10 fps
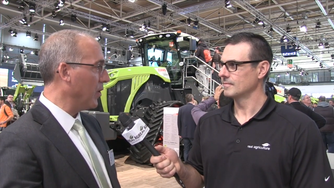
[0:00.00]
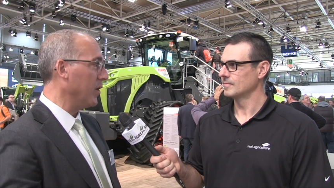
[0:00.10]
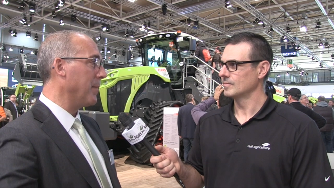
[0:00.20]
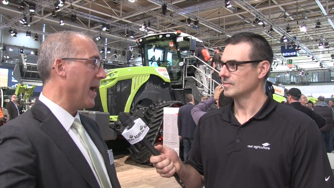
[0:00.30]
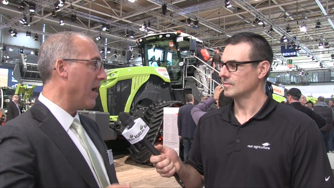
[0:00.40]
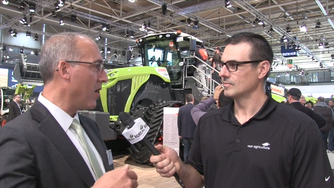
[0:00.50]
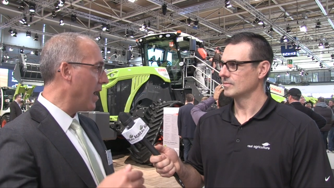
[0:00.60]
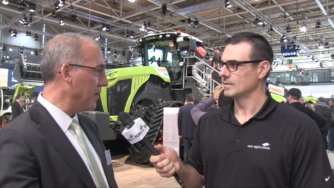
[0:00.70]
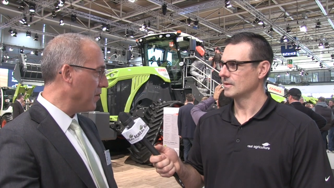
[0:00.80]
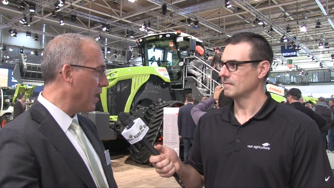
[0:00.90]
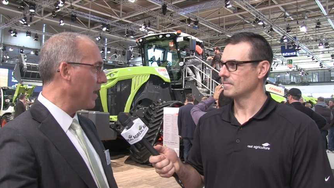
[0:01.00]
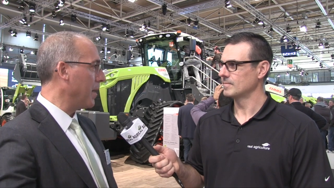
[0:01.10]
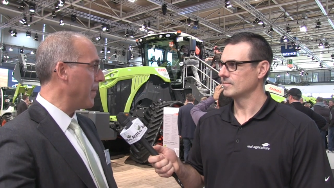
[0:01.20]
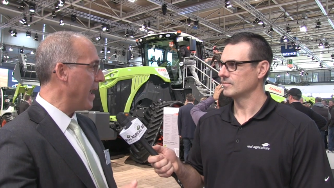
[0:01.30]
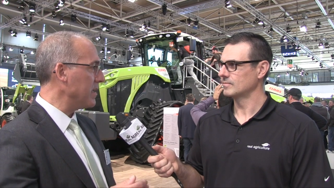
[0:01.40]
Speaker 1: pulling power, hydraulic
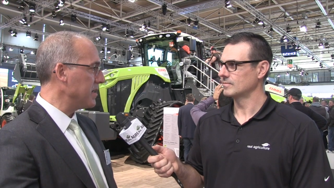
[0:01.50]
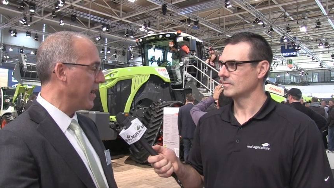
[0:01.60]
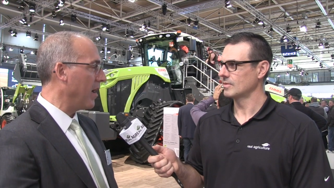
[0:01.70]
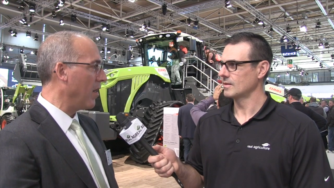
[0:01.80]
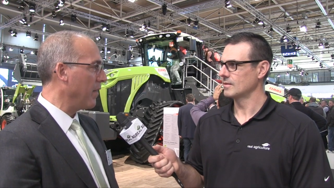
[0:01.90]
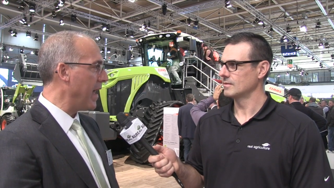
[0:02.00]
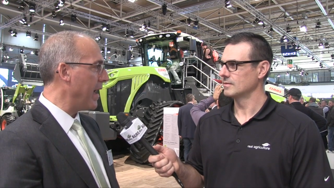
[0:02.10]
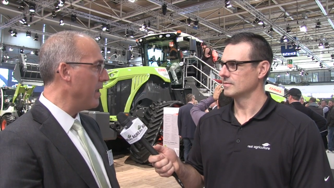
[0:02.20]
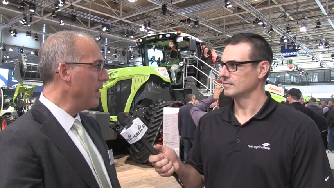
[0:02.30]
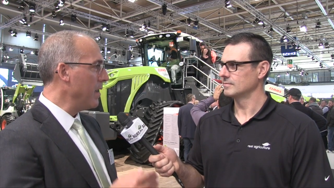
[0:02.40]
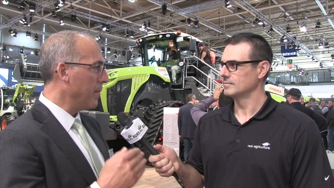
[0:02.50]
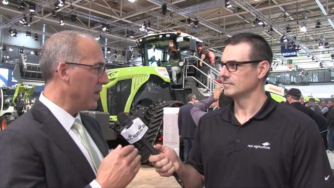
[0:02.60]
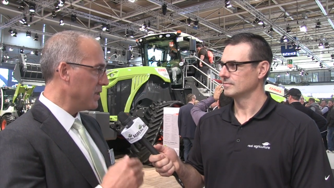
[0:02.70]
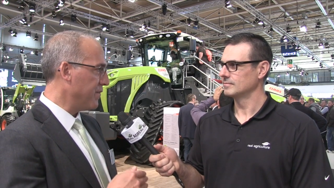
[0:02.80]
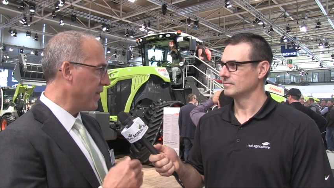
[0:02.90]
capacity, all that. But
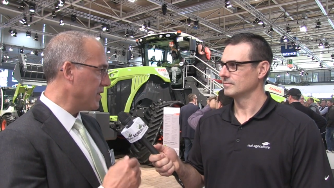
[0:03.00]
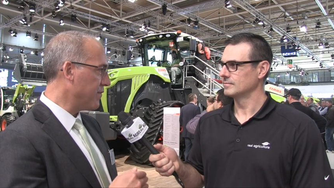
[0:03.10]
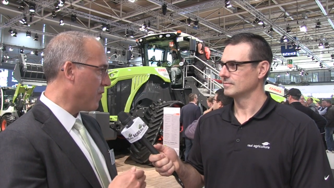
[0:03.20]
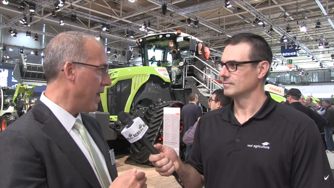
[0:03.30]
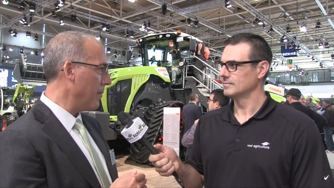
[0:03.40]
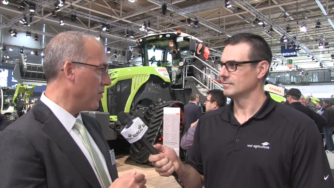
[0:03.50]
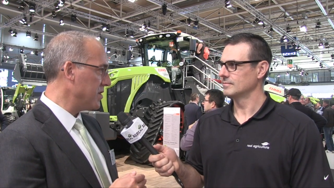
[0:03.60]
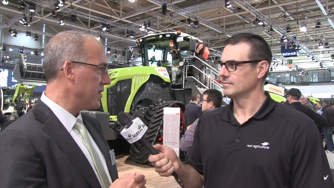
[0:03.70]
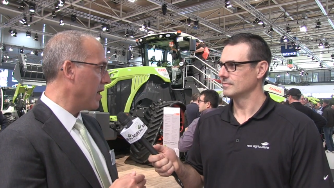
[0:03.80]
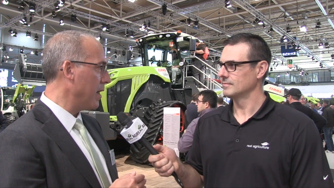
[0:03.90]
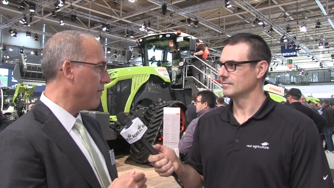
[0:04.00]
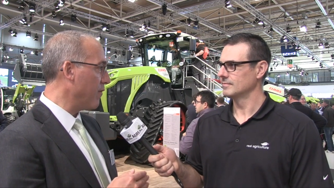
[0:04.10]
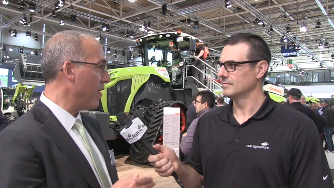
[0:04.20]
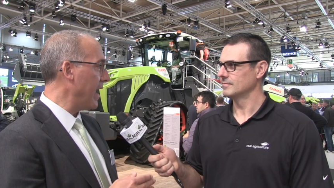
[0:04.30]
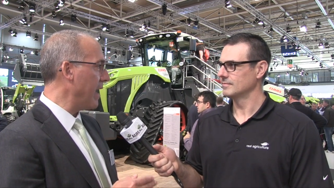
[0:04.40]
it's fixed frame with steering
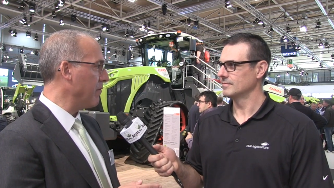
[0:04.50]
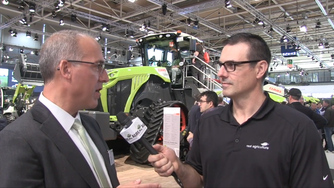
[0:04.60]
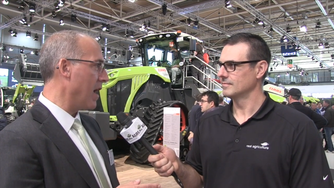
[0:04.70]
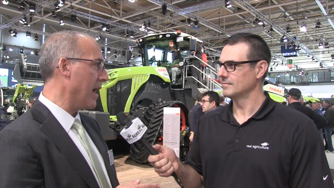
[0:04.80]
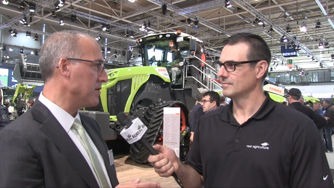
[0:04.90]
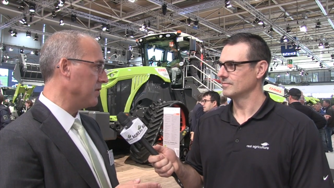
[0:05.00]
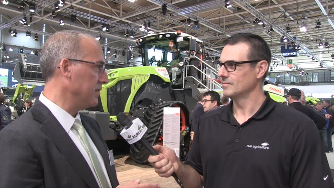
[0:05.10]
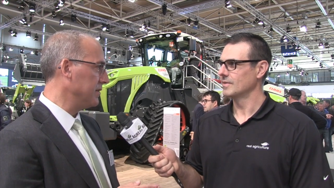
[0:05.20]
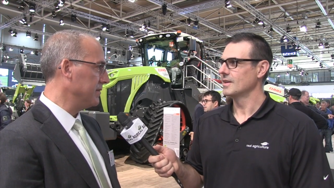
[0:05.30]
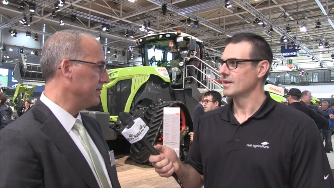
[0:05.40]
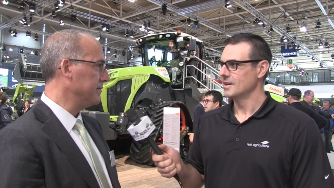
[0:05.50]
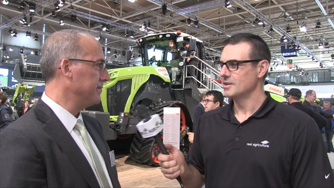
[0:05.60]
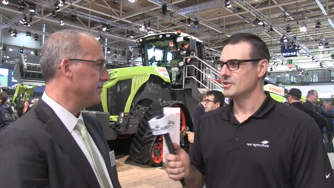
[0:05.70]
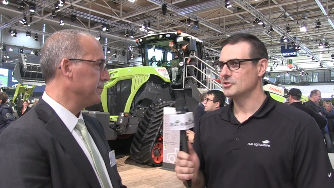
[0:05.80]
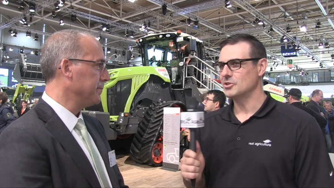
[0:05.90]
front and rear axles.
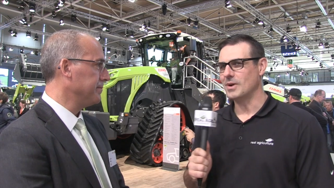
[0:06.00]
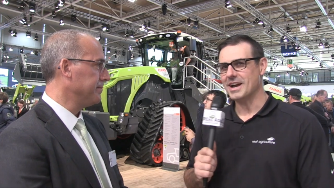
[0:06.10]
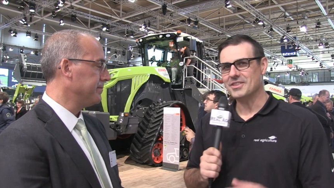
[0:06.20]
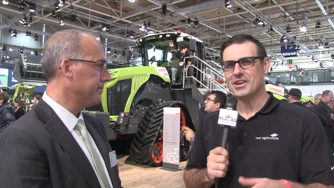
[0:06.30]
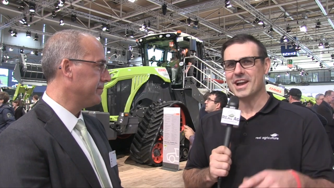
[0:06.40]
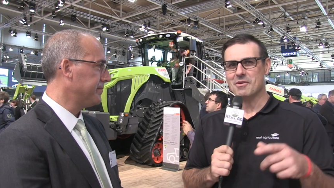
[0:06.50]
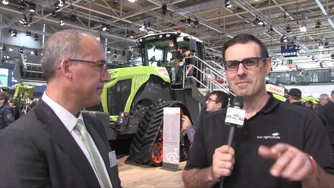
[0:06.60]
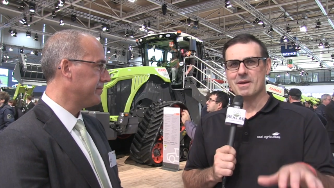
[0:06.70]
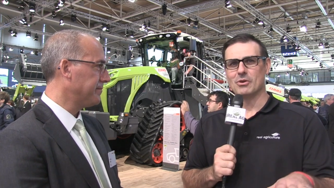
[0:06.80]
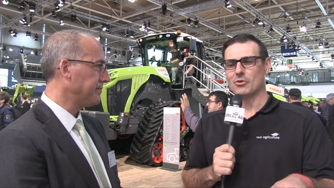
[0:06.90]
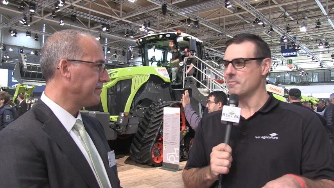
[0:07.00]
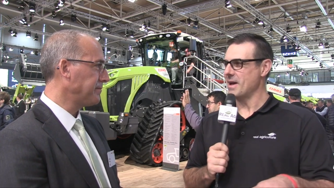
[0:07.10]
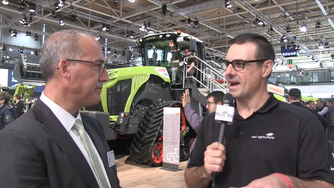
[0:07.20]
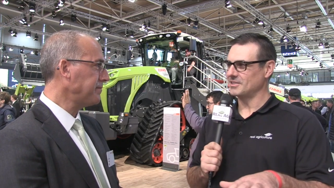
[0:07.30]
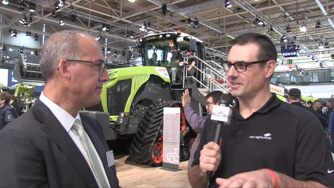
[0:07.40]
Speaker 2: So I think I remember going
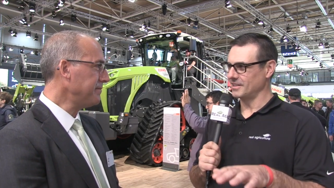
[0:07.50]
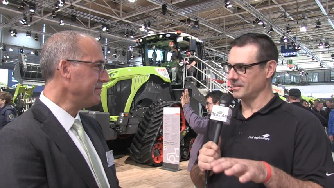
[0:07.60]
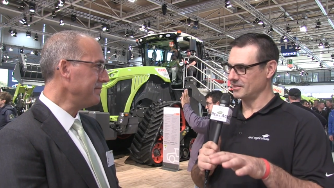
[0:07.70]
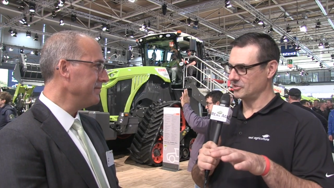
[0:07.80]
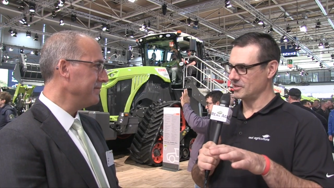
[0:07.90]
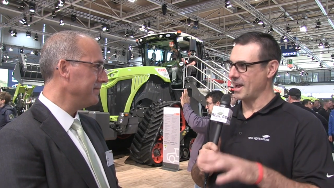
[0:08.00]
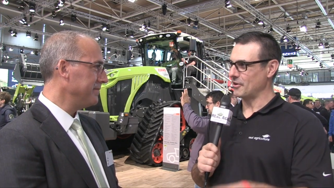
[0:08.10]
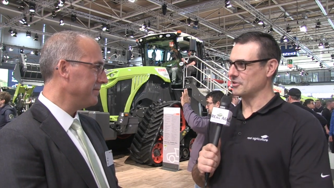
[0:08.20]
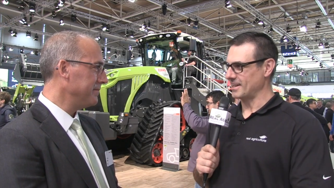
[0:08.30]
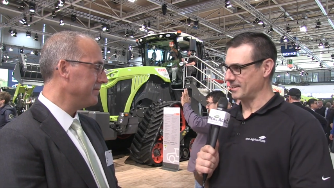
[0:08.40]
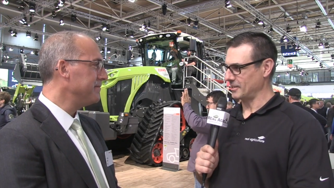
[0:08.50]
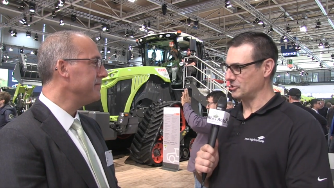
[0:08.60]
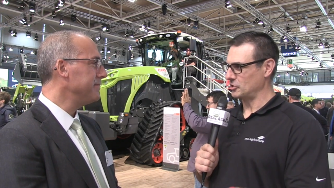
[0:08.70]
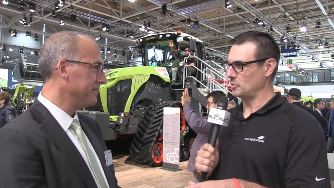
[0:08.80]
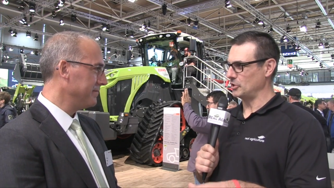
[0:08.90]
back to
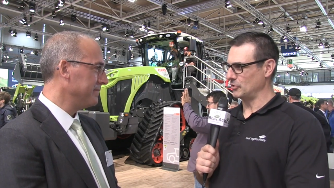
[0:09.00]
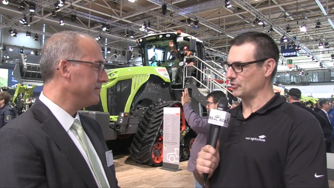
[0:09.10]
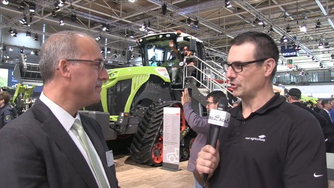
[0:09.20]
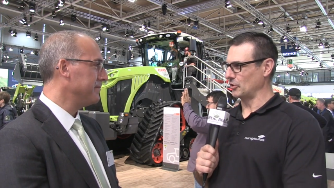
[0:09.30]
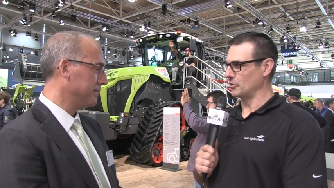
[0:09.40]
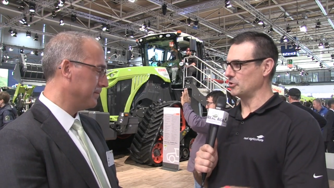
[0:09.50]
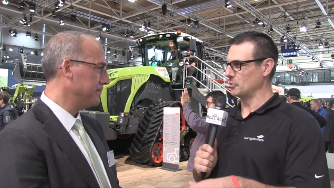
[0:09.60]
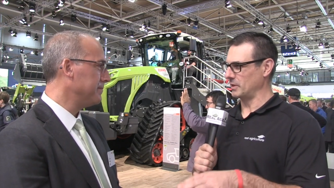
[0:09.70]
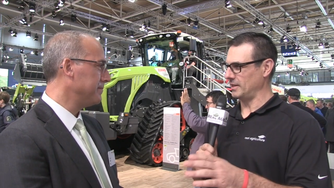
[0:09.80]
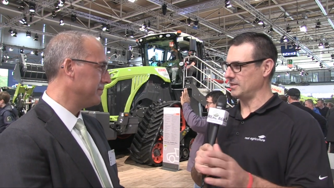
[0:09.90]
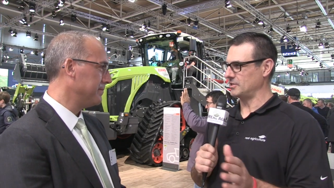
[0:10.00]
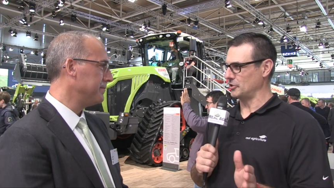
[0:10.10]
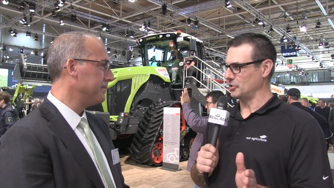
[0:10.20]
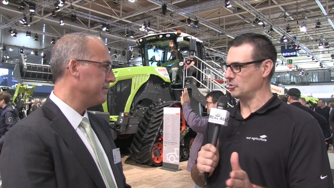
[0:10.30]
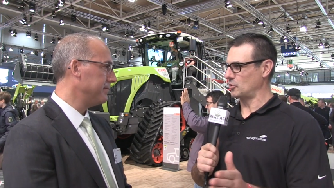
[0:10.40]
Agritechnica two years ago. You released a
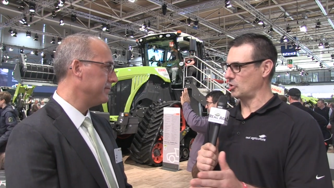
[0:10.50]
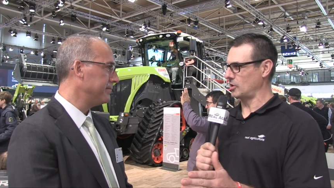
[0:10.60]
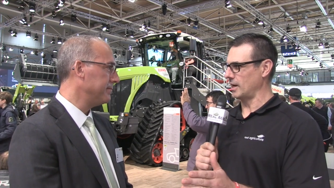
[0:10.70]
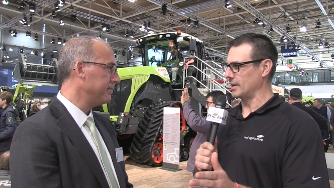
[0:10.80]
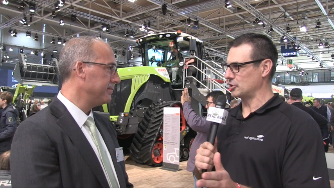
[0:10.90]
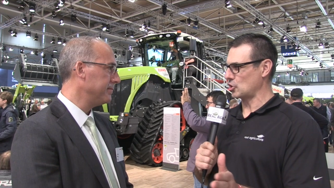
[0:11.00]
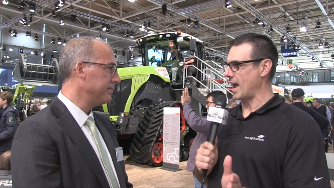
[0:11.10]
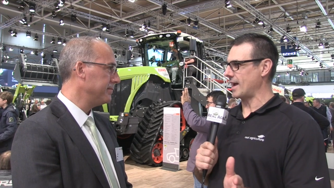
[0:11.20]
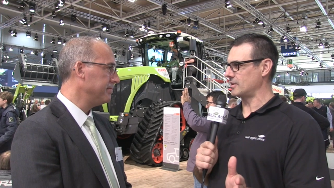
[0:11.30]
new uh, track